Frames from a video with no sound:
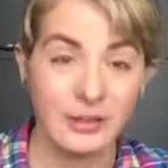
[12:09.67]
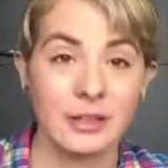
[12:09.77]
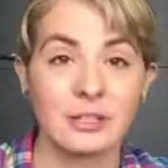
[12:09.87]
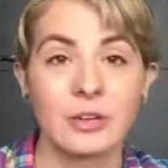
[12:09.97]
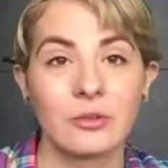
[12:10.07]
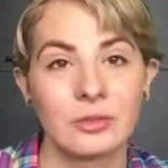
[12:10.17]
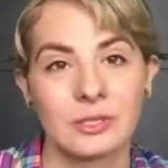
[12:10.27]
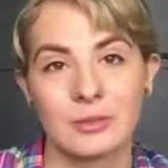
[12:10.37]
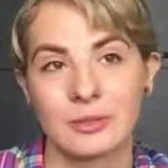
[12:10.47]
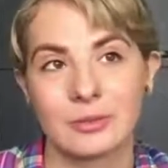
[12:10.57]
Like Gentle
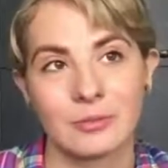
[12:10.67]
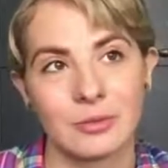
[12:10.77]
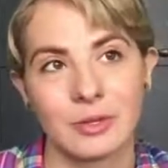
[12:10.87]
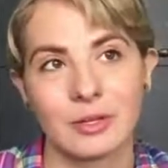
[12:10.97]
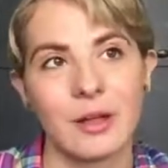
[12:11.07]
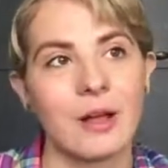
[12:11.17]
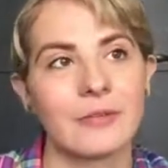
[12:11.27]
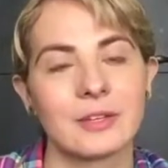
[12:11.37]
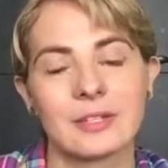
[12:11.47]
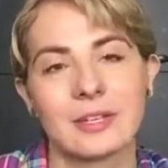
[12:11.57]
Whispering, Maria,
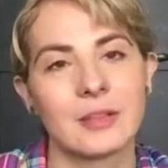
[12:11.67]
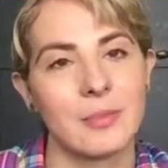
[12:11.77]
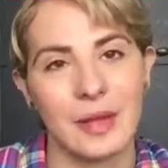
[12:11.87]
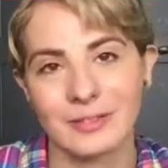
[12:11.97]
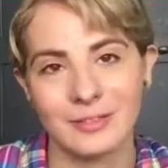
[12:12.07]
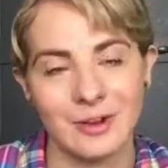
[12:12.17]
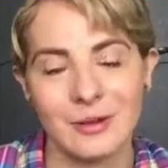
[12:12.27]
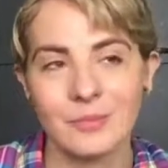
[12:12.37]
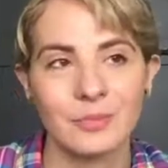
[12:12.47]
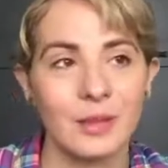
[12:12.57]
obviously the best,
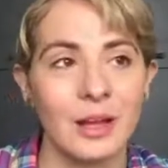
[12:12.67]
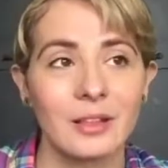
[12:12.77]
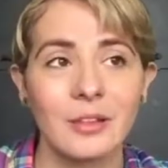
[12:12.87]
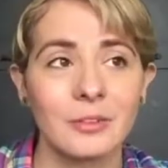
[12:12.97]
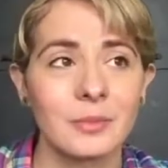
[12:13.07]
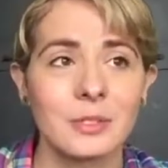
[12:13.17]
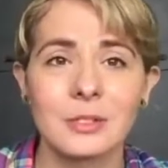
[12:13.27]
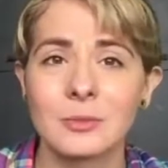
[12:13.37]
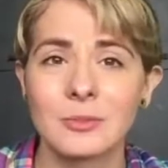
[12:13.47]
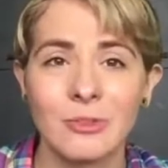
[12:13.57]
right? I love her. I'm
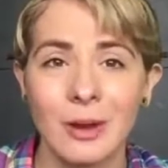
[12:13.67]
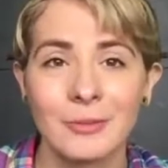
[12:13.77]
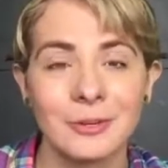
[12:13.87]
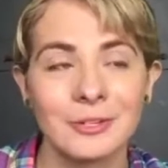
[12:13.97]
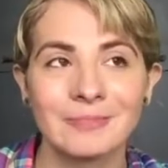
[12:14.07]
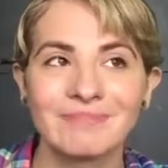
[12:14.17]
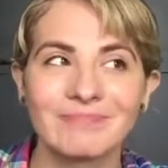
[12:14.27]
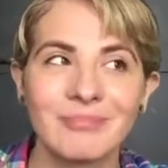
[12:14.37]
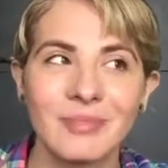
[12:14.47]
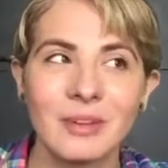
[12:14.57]
still subscribed to her,
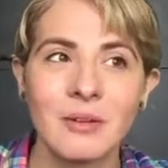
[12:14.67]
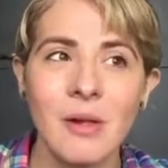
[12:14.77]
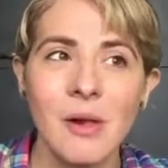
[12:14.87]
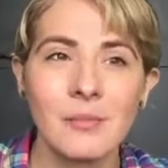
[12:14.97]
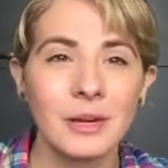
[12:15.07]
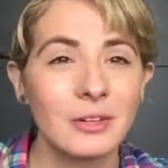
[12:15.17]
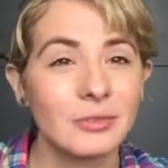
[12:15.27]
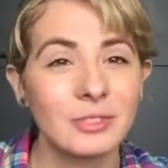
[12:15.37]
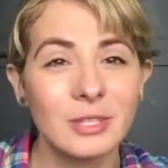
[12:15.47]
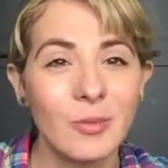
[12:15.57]
but I
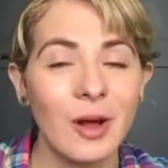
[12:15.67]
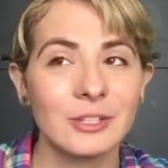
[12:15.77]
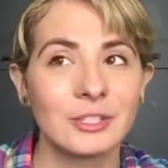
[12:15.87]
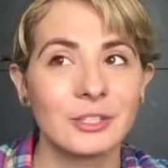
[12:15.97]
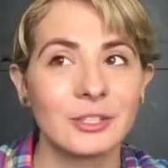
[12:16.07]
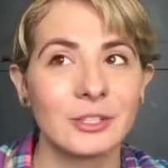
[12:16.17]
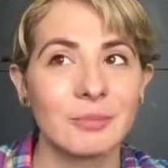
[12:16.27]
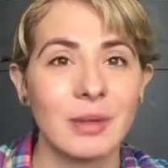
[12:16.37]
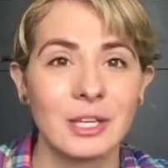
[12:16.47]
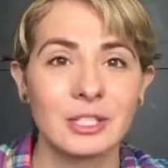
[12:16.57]
don't really watch
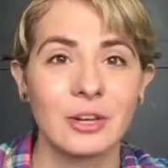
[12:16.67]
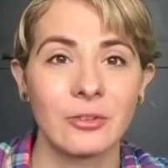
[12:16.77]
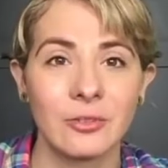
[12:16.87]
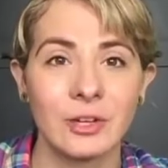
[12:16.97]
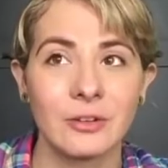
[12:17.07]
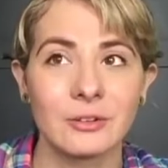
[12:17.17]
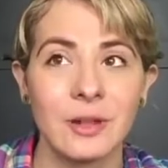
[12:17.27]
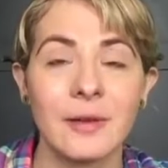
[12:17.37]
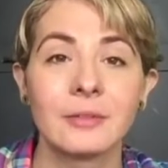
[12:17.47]
her main channel videos.